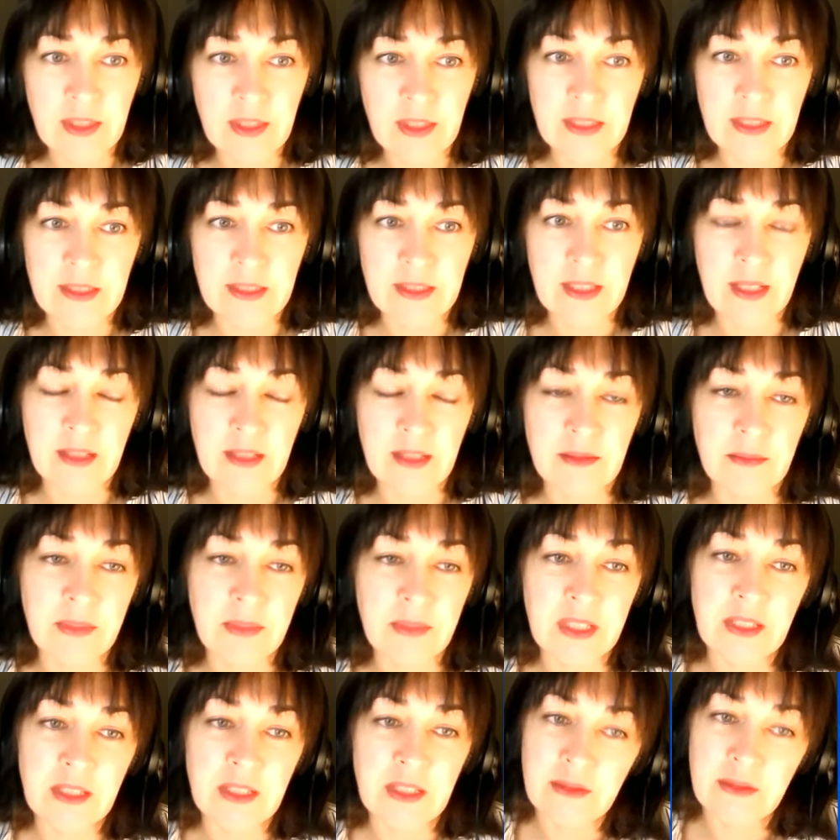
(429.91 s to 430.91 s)
and it can
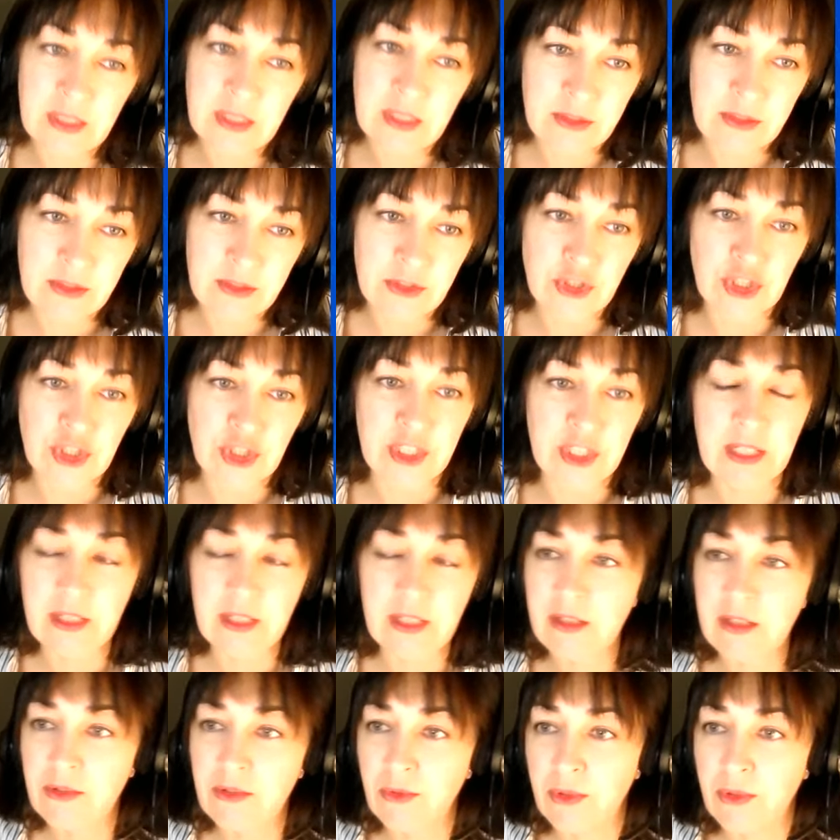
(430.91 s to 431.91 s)
be either
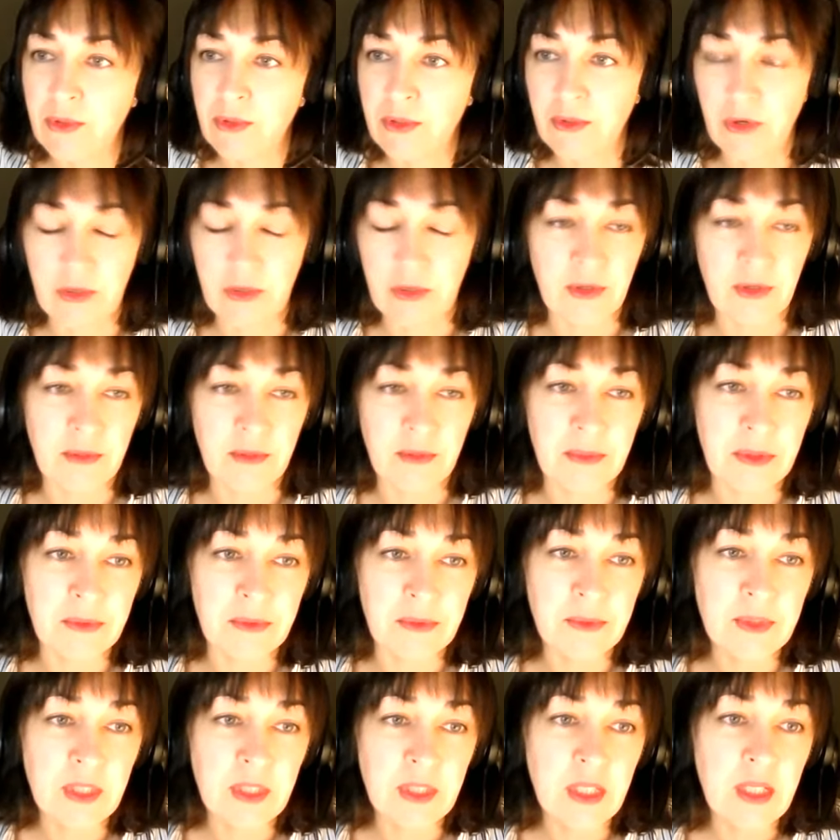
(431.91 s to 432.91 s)
genetic or
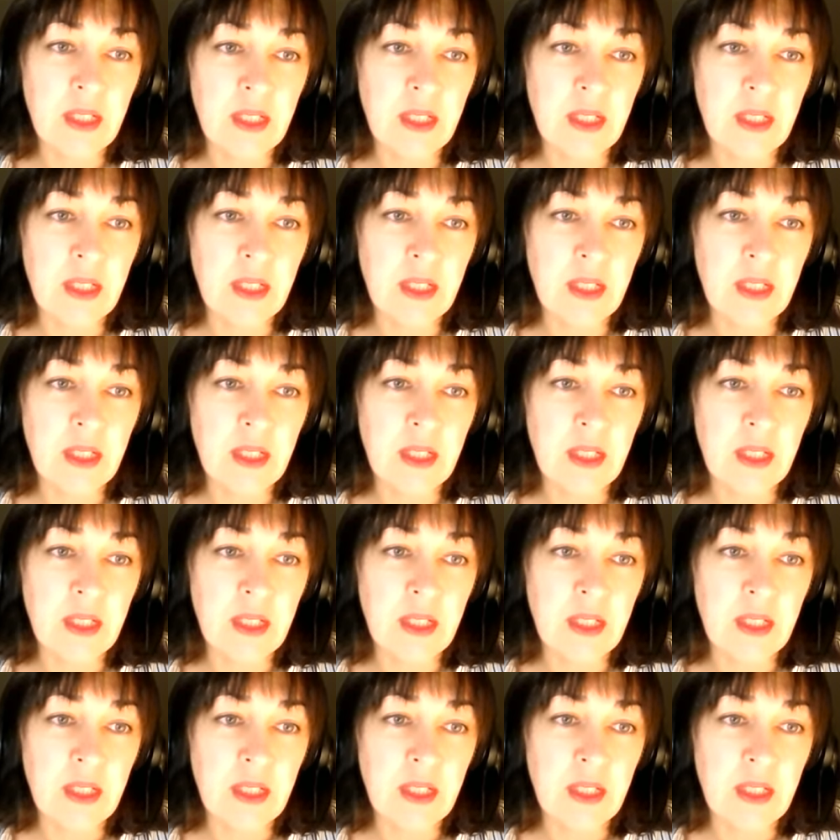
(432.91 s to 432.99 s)
autoimmune.